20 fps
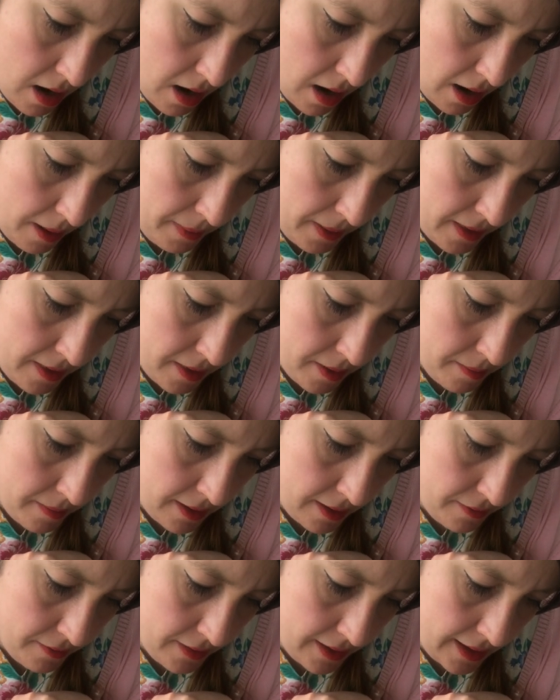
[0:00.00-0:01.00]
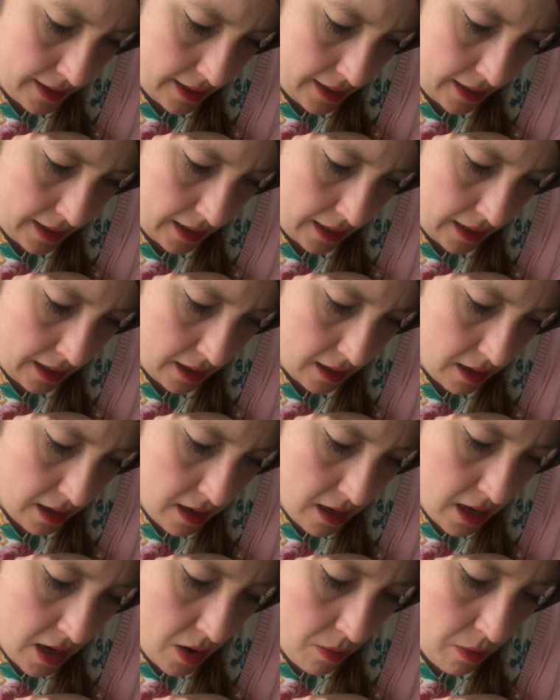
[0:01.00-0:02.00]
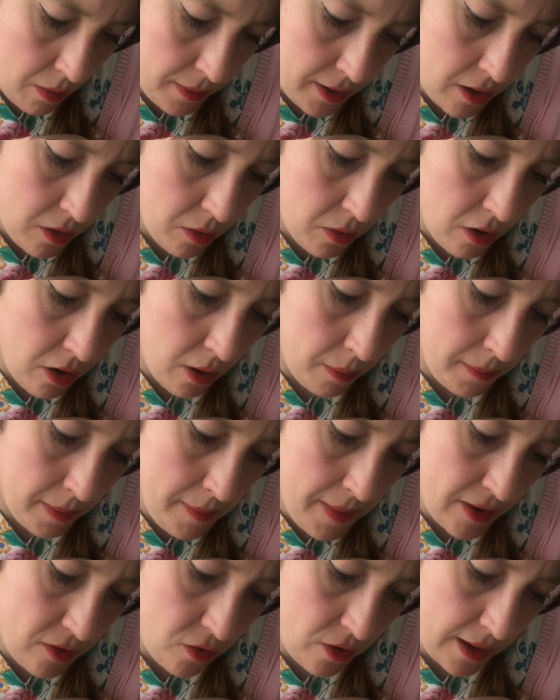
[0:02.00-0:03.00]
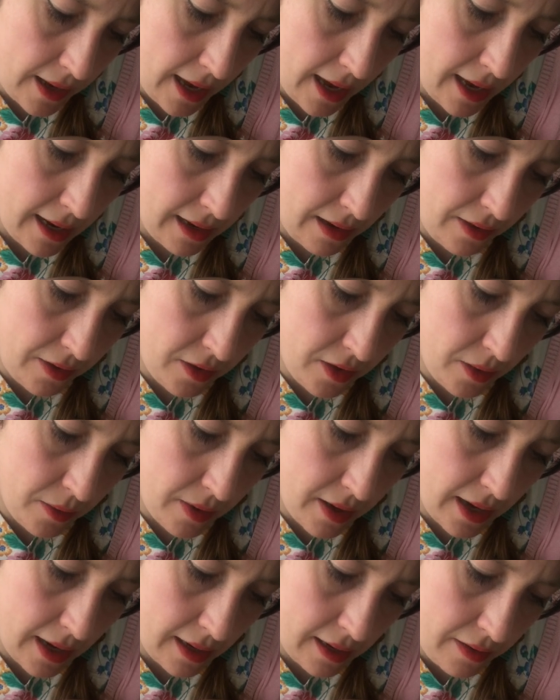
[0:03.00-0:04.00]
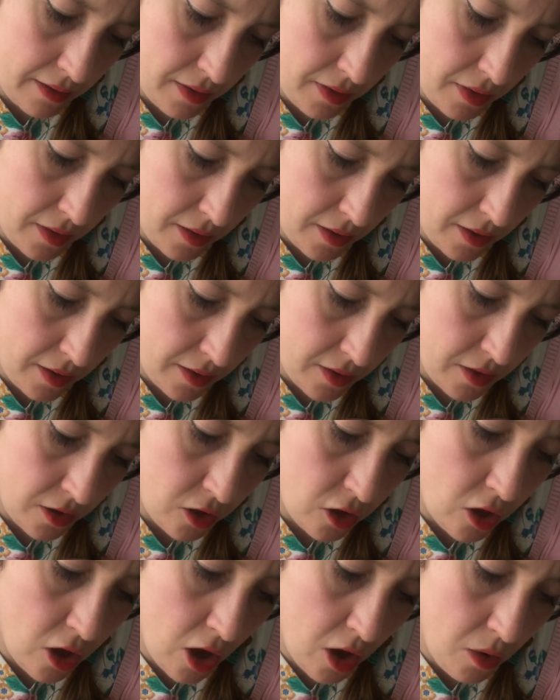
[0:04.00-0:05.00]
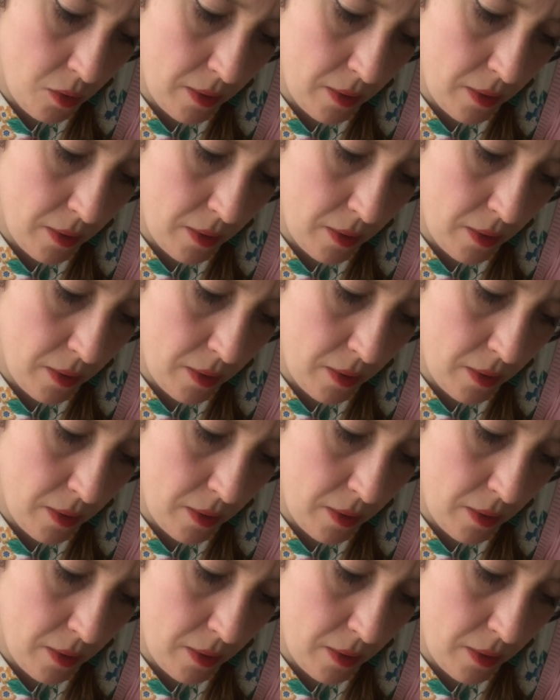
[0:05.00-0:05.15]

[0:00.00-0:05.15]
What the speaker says: And there's some lovely, what we call complementary colours, so colours that go